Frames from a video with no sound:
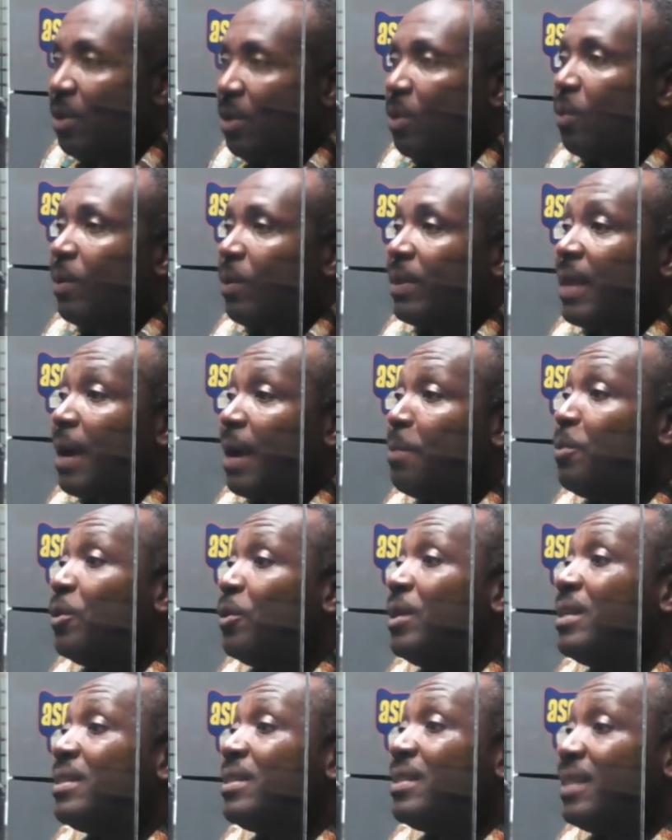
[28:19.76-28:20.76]
with our
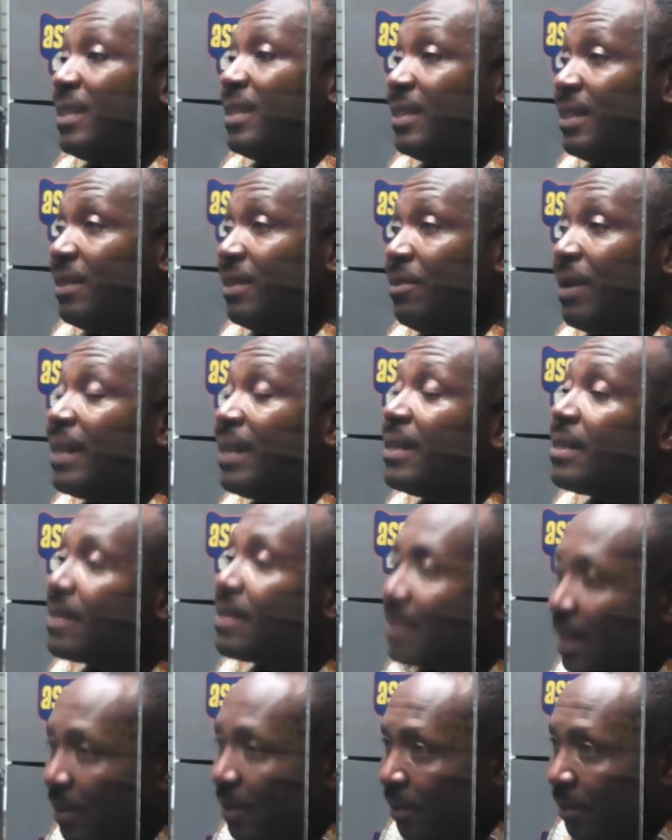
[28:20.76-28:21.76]
polling station
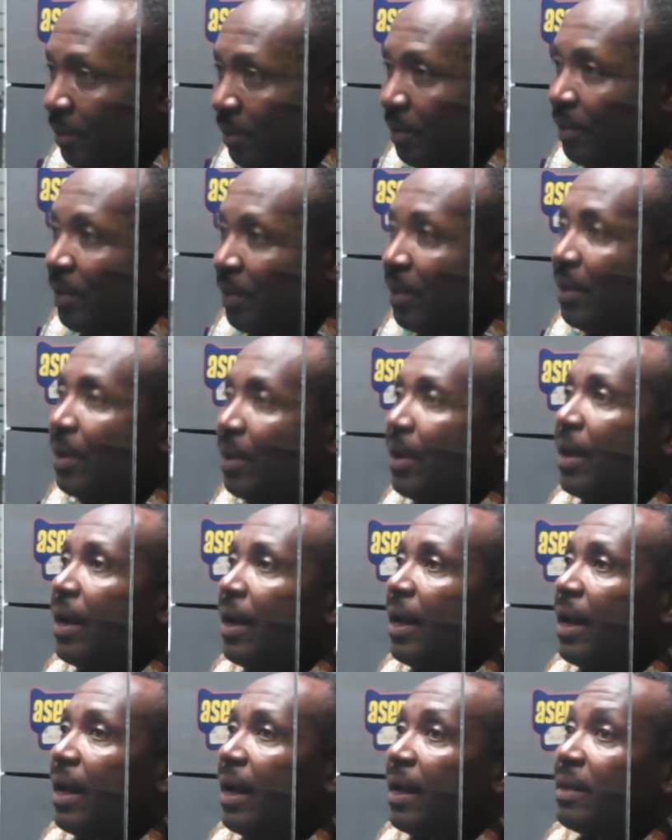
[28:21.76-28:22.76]
register
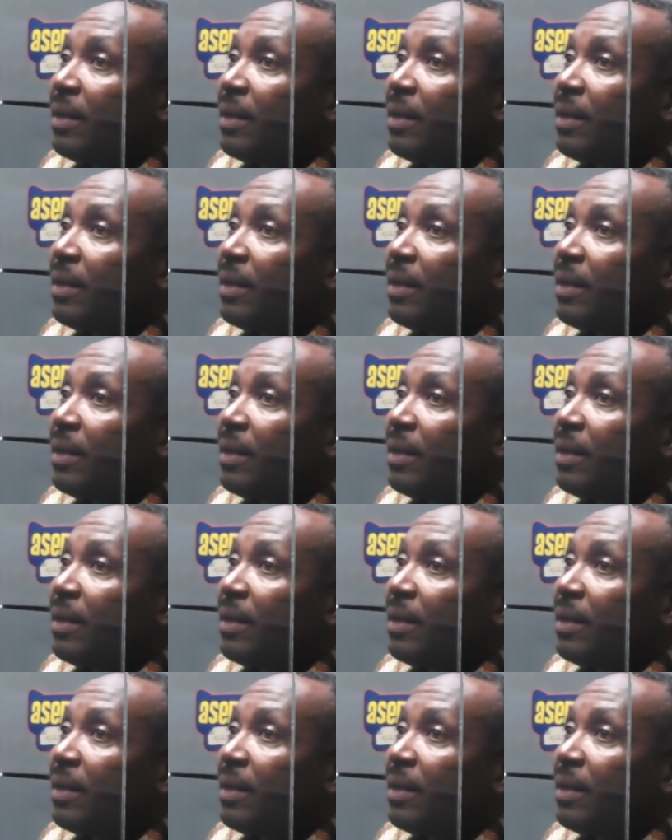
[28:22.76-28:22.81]
no